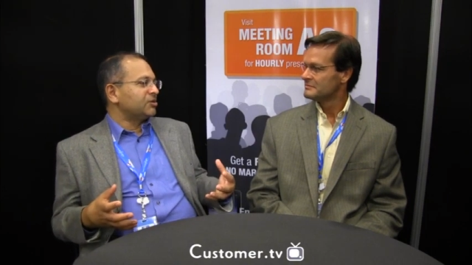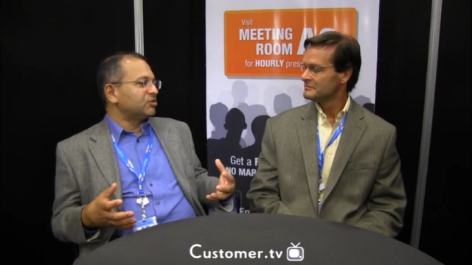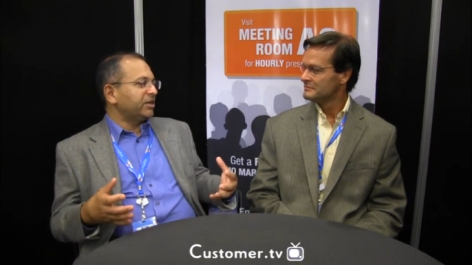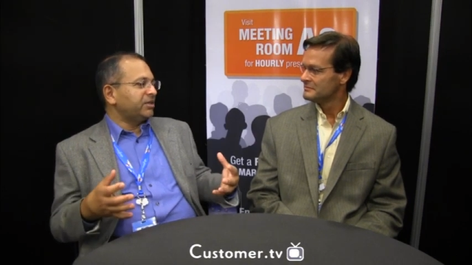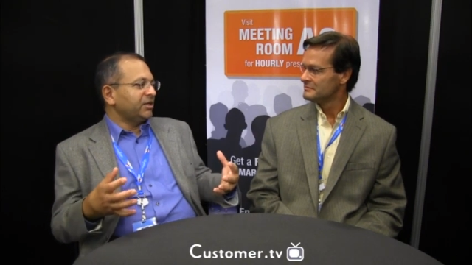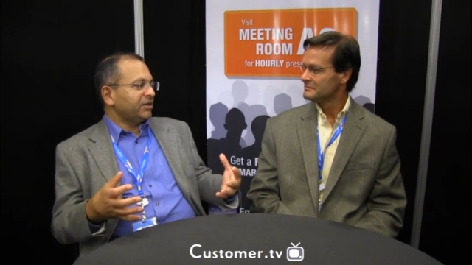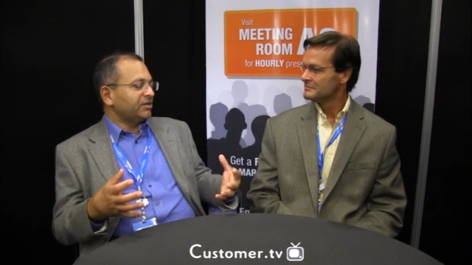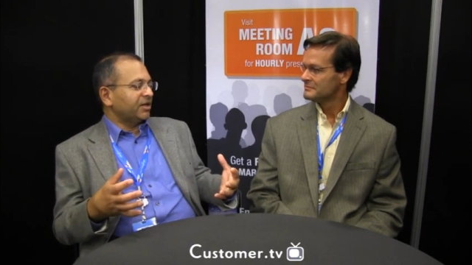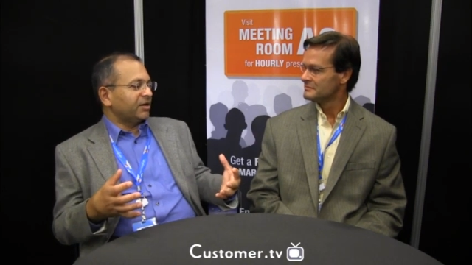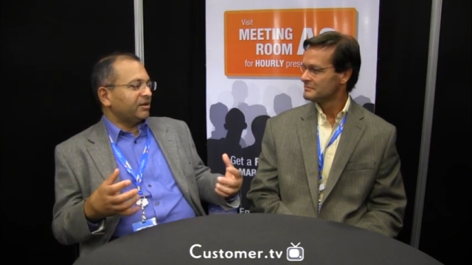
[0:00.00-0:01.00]
Speaker 1: So I think
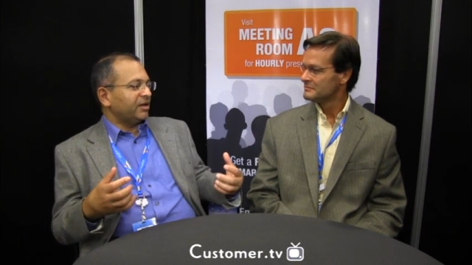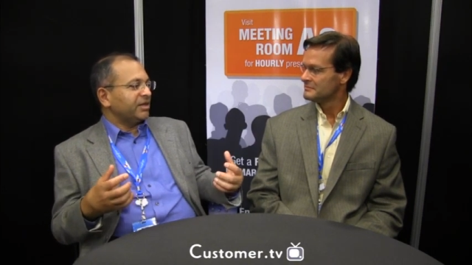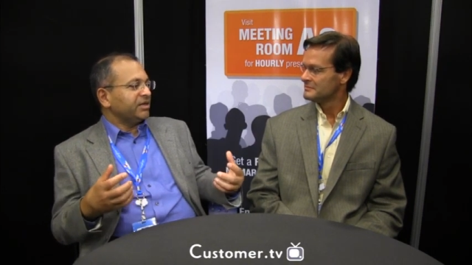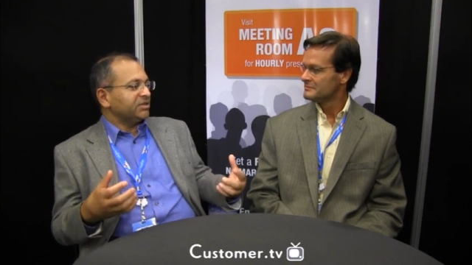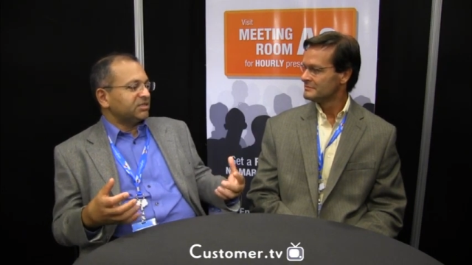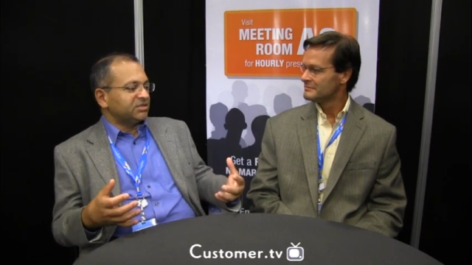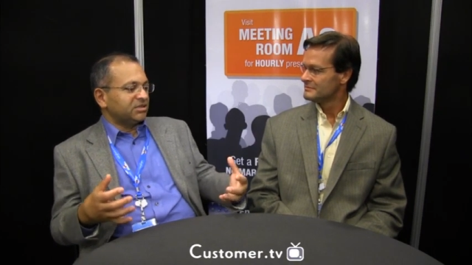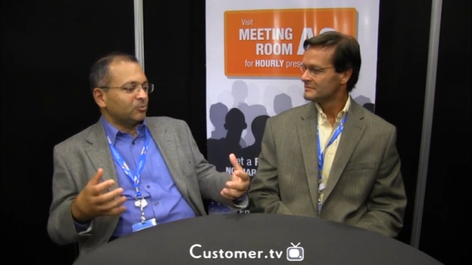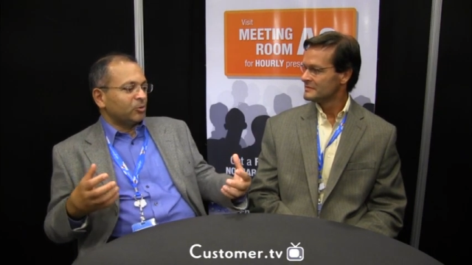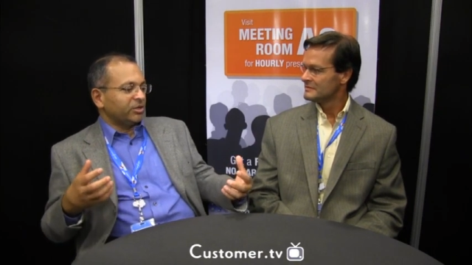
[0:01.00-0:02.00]
that any
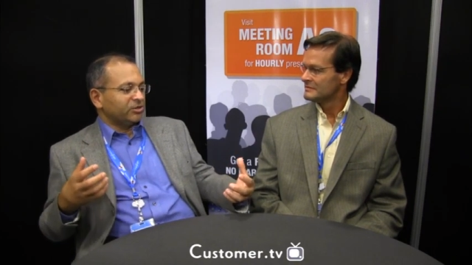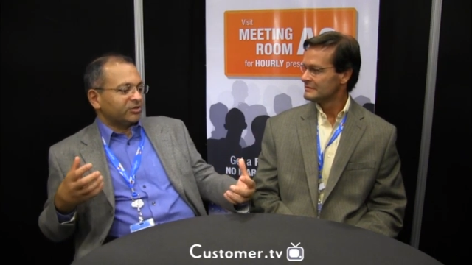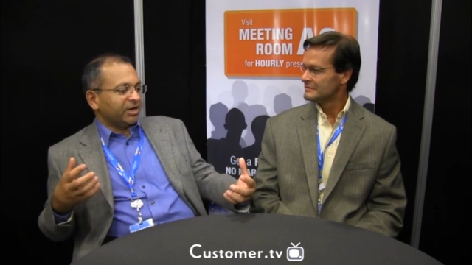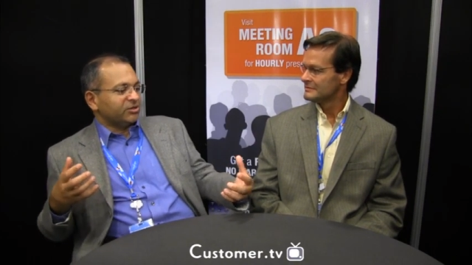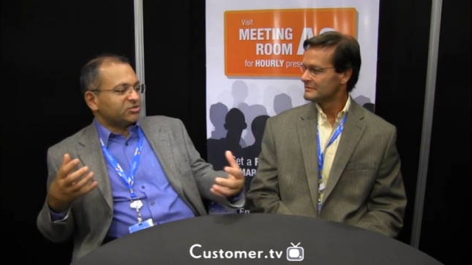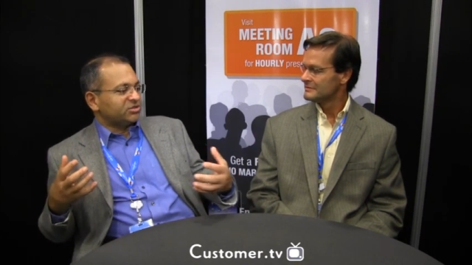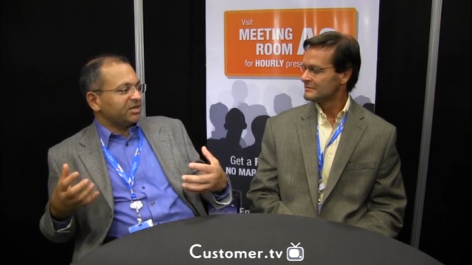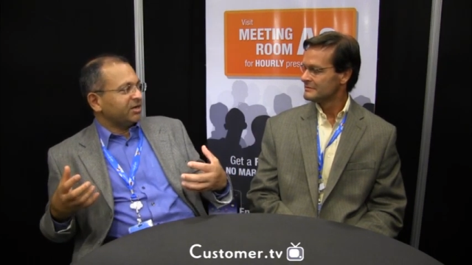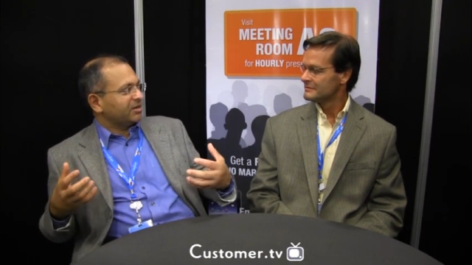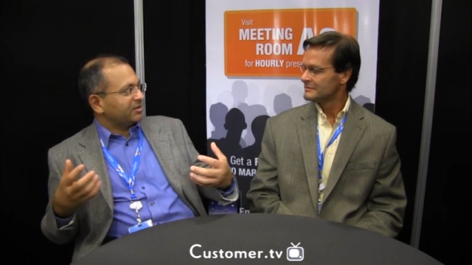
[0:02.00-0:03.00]
system where you're trying to
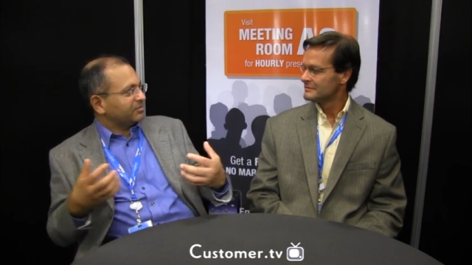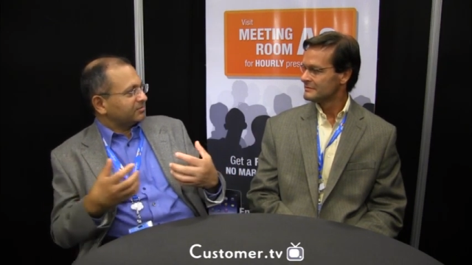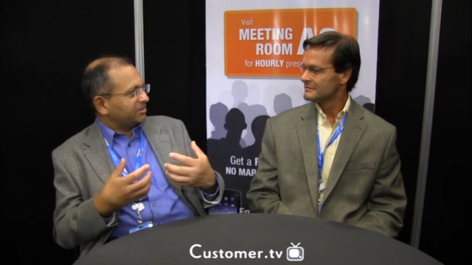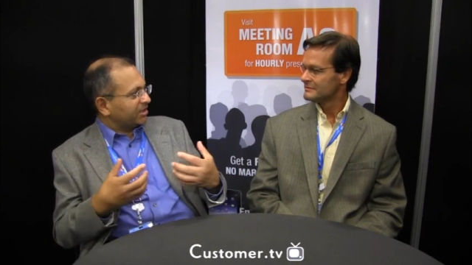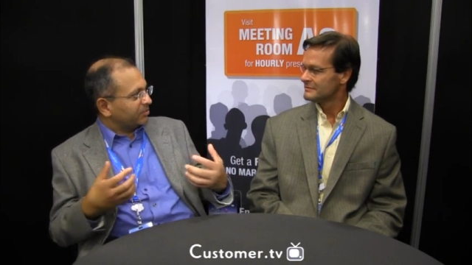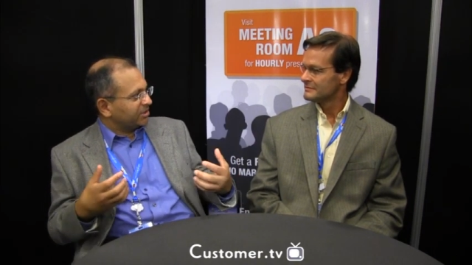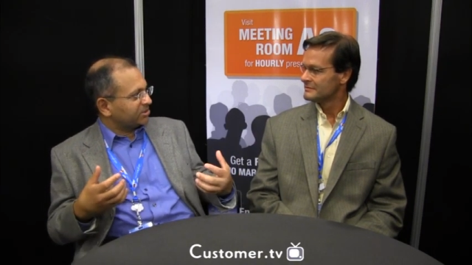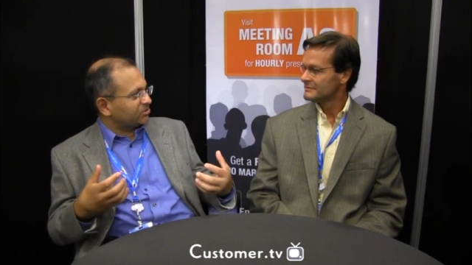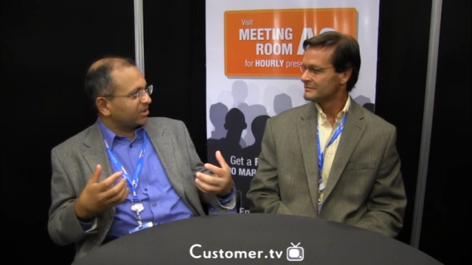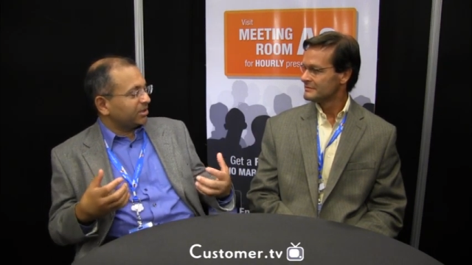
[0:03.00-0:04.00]
sync
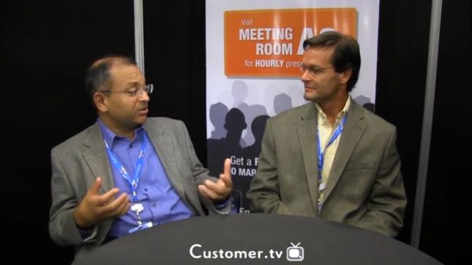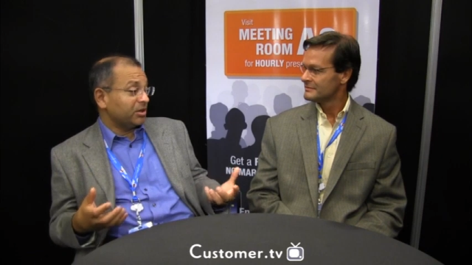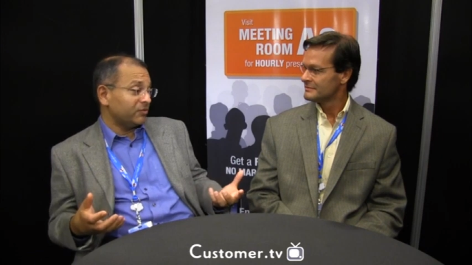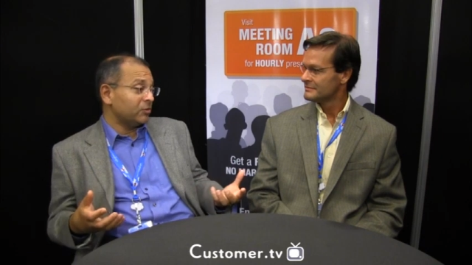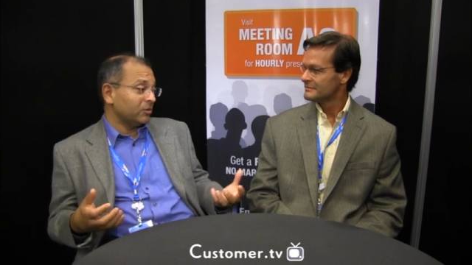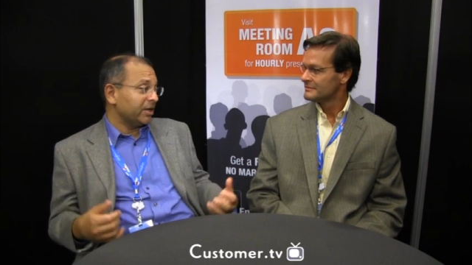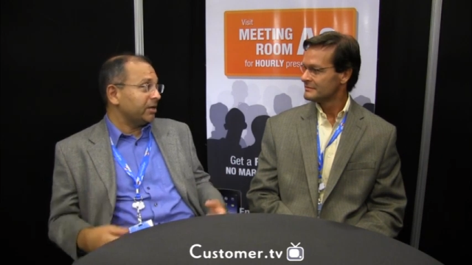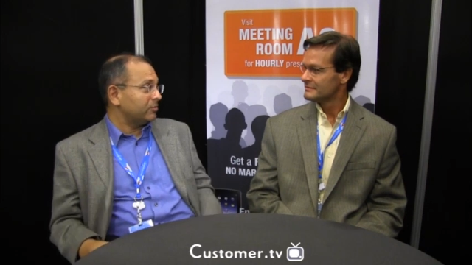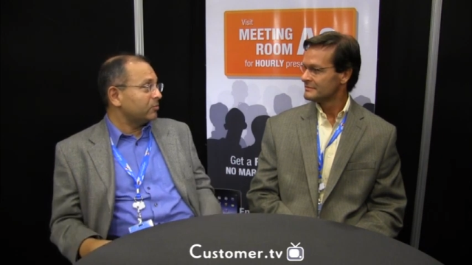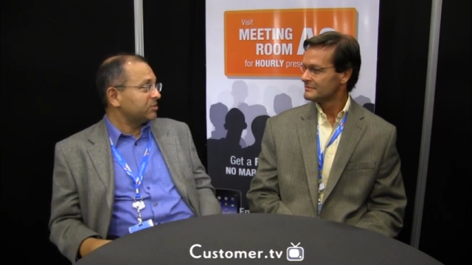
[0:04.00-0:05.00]
databases together, you have to look
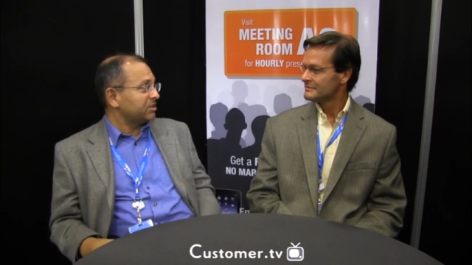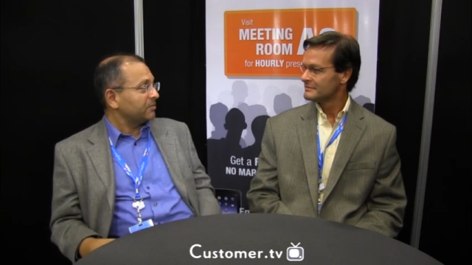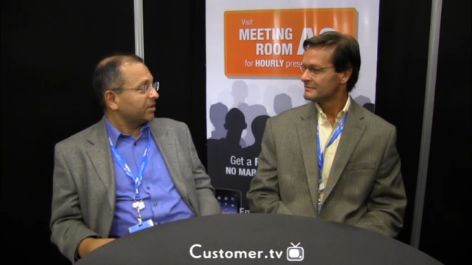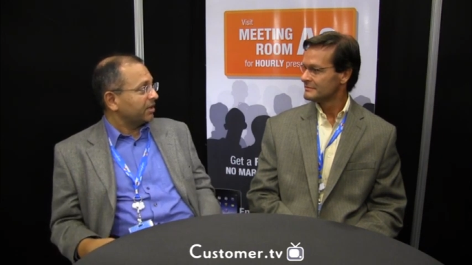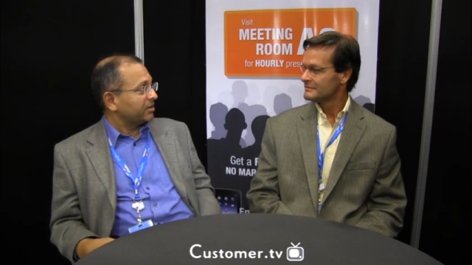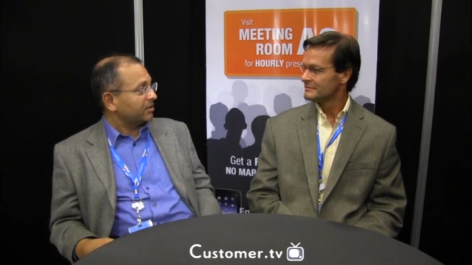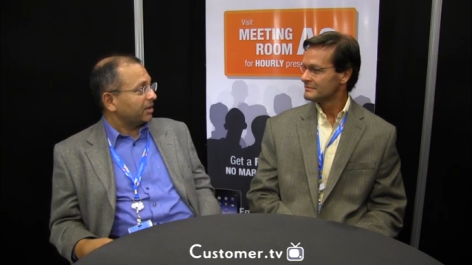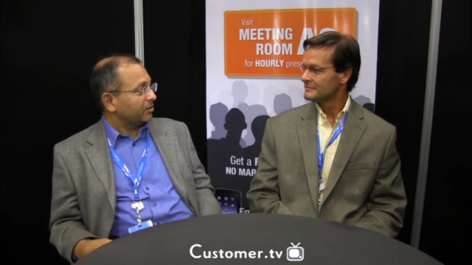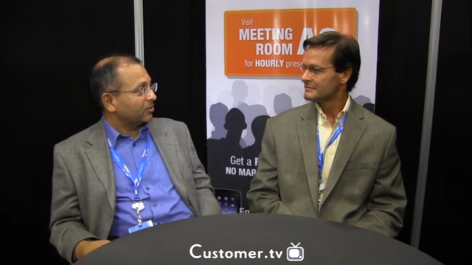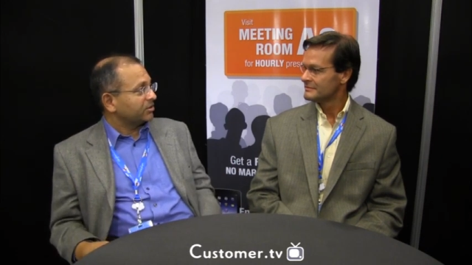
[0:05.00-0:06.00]
at with some care
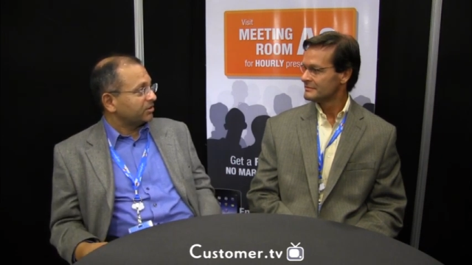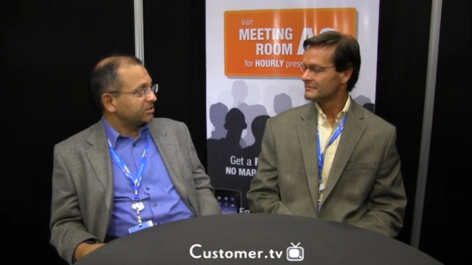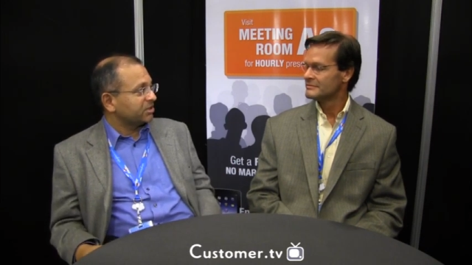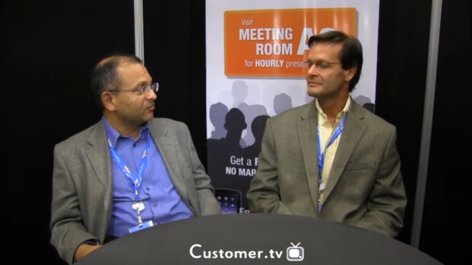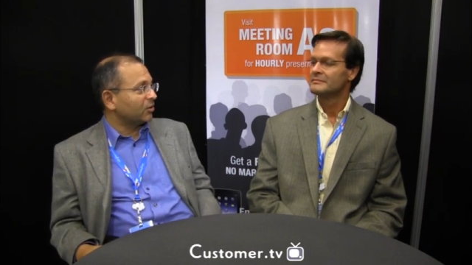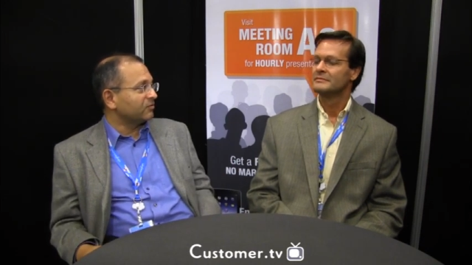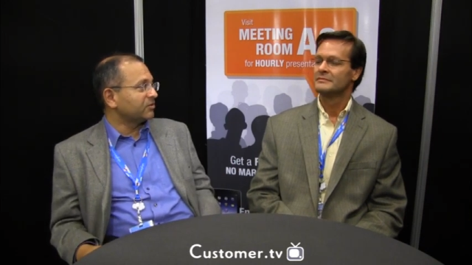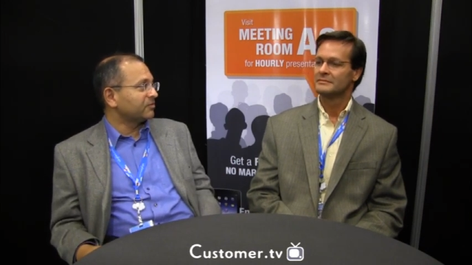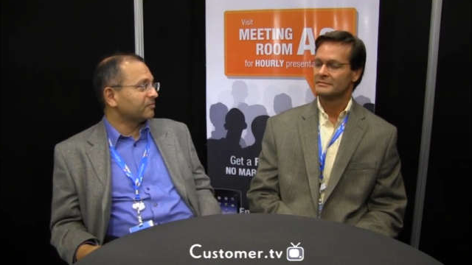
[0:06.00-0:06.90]
and look at the risk involved.